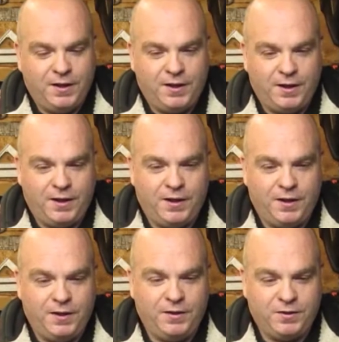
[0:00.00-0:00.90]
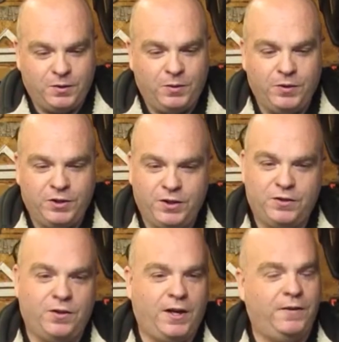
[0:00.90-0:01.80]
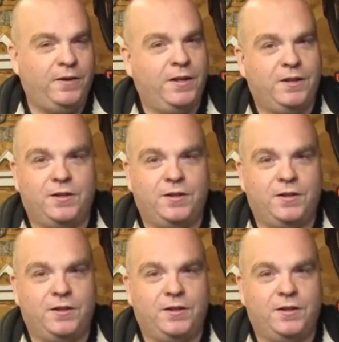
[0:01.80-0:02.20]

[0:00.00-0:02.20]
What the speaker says: we were just driving it,